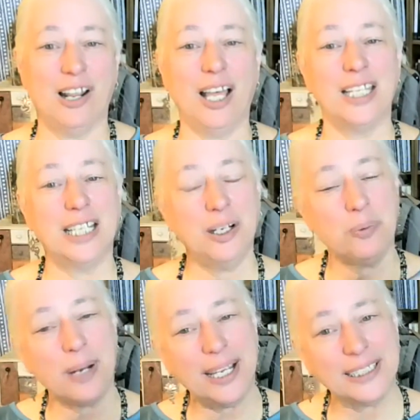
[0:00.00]
Yeah, and in
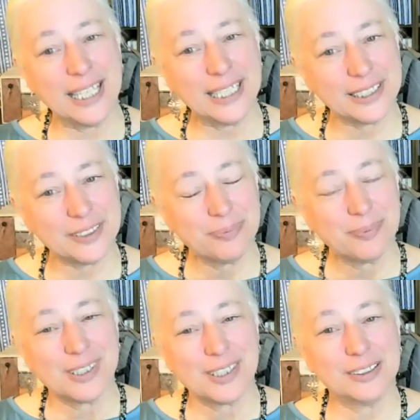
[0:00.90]
a way, like
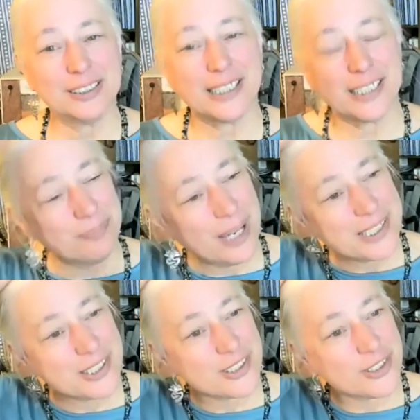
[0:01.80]
my
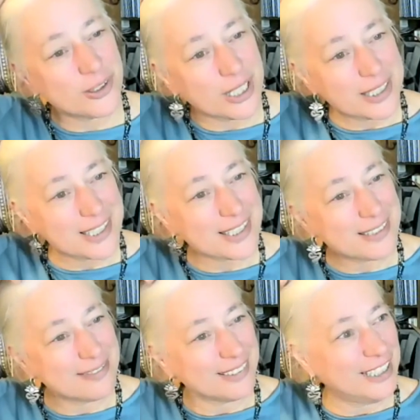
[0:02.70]
students,
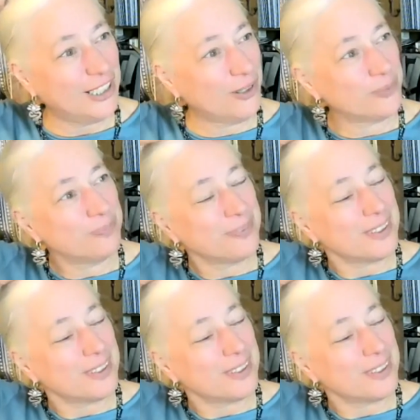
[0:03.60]
you know,